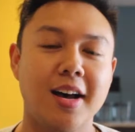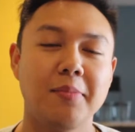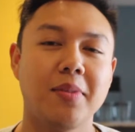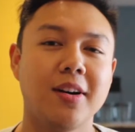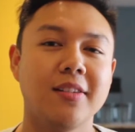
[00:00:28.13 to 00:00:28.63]

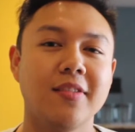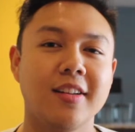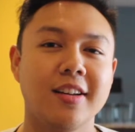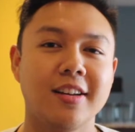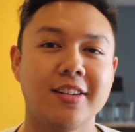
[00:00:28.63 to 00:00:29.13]
I'm part of
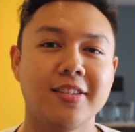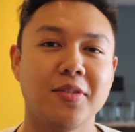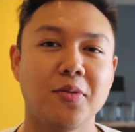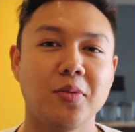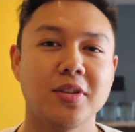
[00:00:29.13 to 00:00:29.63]
the
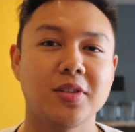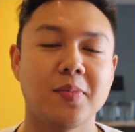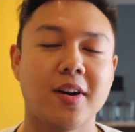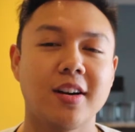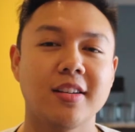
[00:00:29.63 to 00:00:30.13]
worship
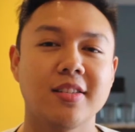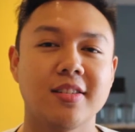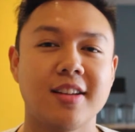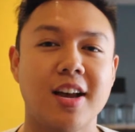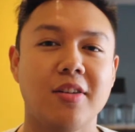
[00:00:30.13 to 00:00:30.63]
arts,
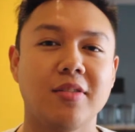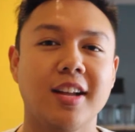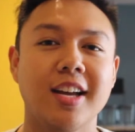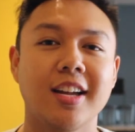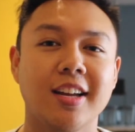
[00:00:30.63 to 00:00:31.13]
sound,
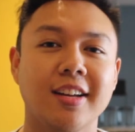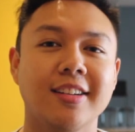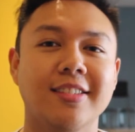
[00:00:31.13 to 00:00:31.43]
lighting.